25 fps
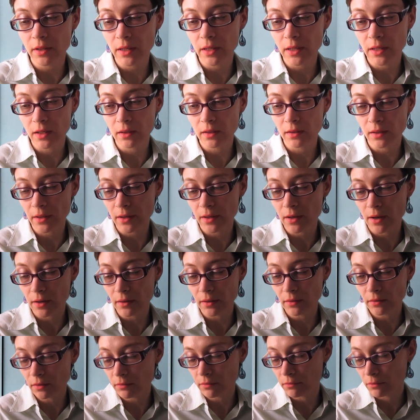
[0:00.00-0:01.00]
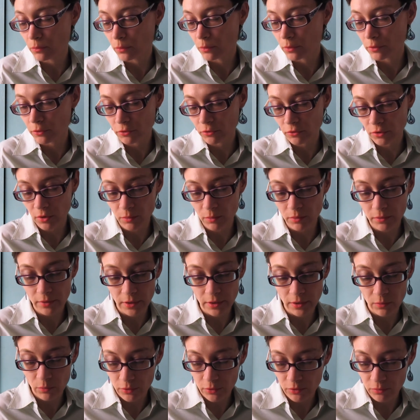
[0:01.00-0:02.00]
and I got in even worse trouble than
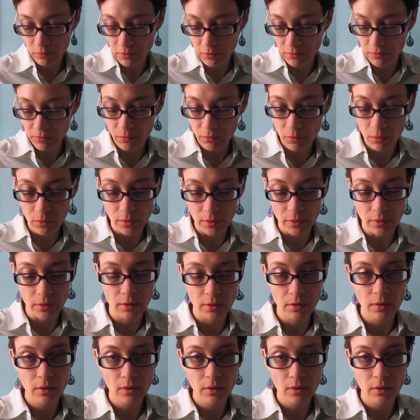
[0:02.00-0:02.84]
I was before.